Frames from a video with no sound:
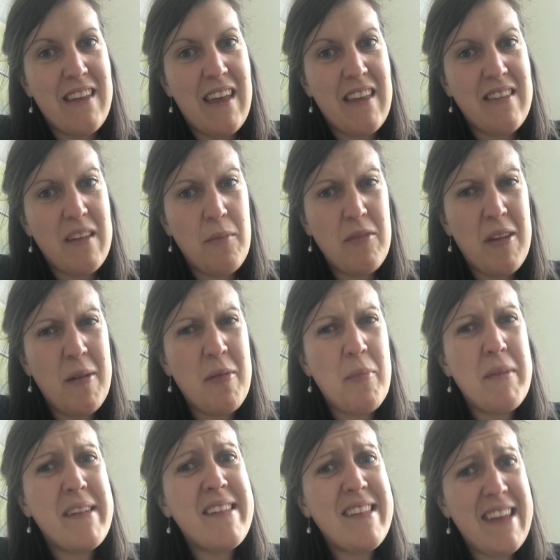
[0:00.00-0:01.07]
sometimes,
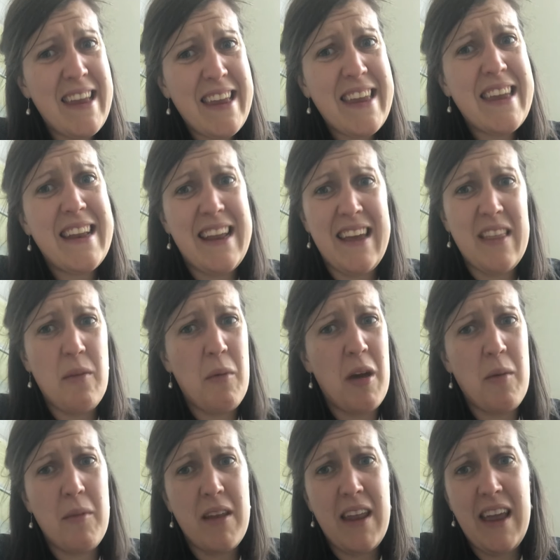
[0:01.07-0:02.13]
particularly at the
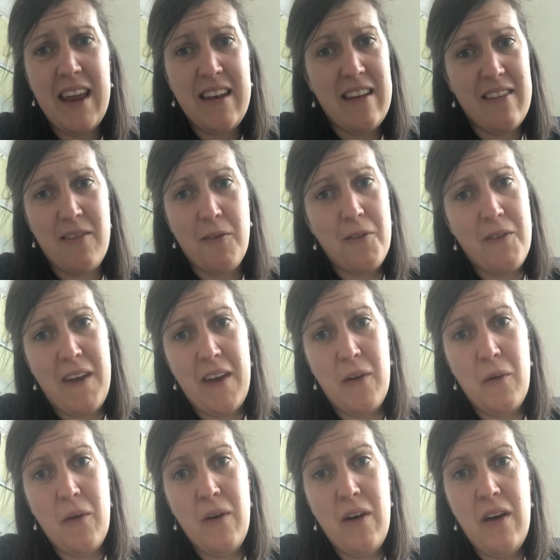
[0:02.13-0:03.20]
moment, it doesn't
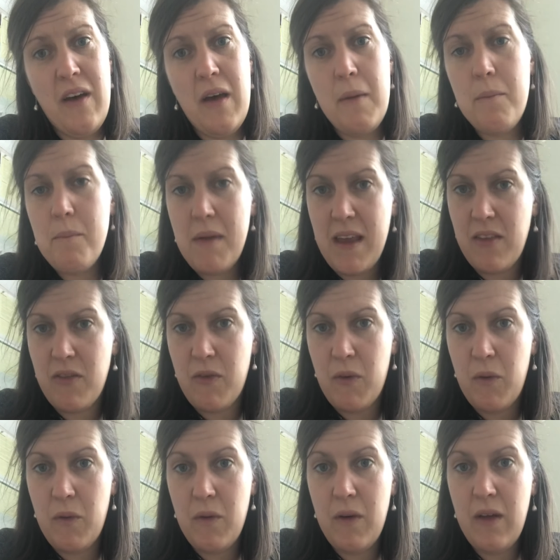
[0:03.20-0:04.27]
feel
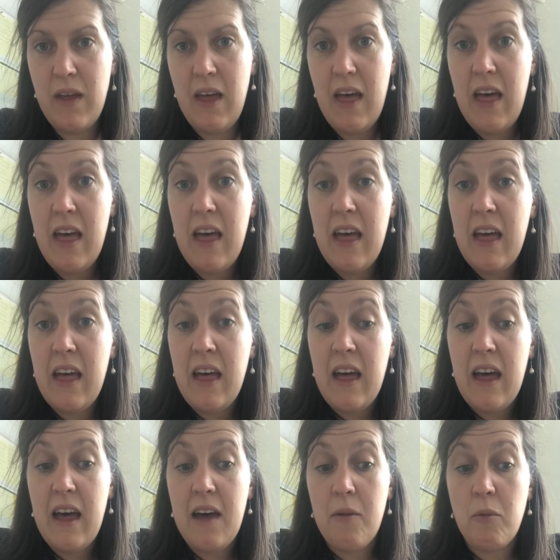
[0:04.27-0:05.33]
peaceful.
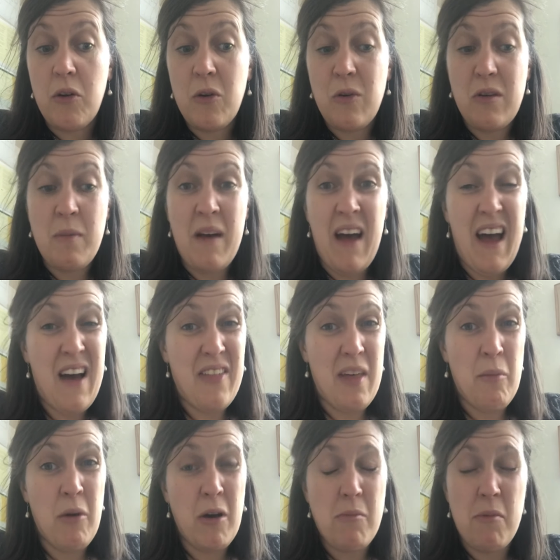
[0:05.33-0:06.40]
And we talked about how
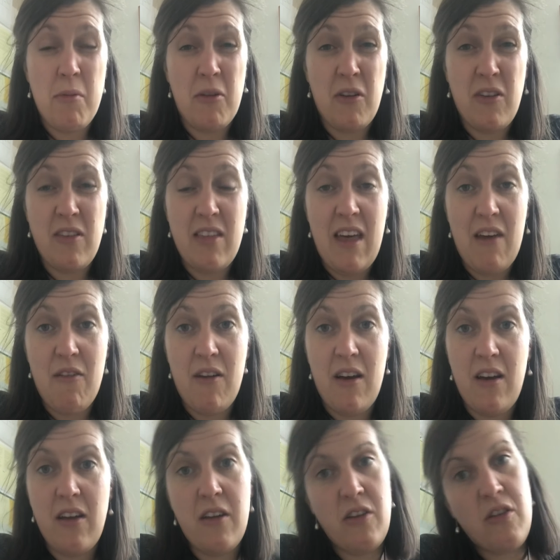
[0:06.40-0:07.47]
that might be because there
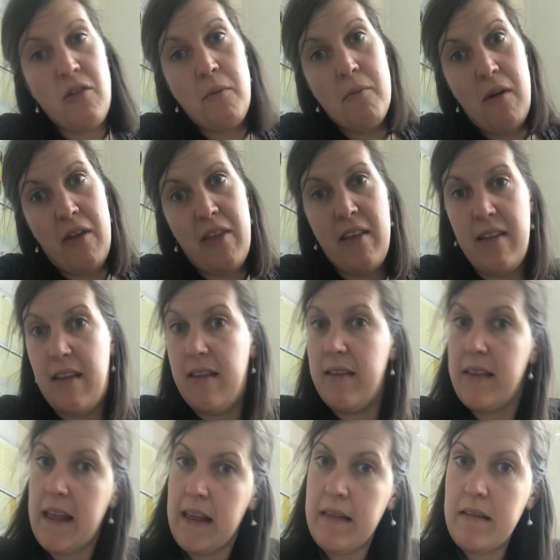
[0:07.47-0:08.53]
are brothers and
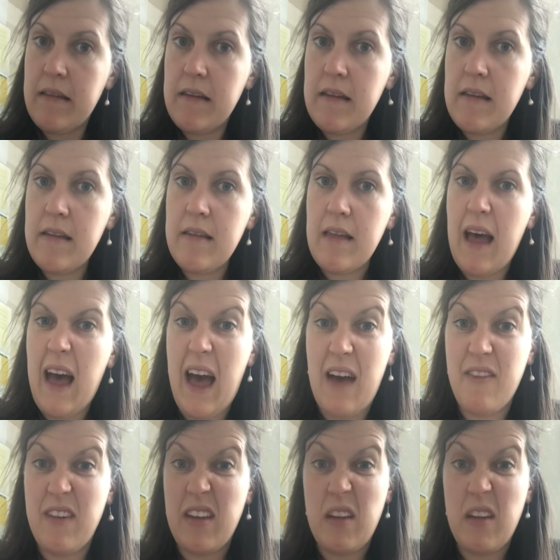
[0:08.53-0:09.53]
sisters that